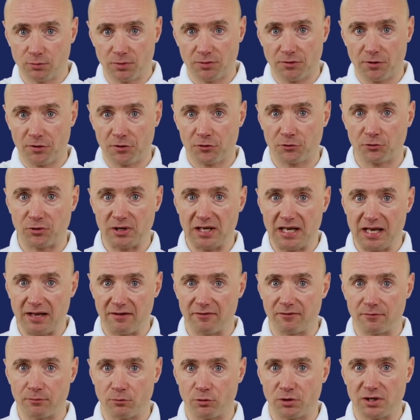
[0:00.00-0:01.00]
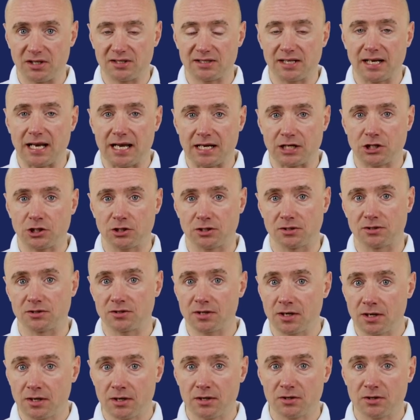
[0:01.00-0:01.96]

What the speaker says: with the three even money selections.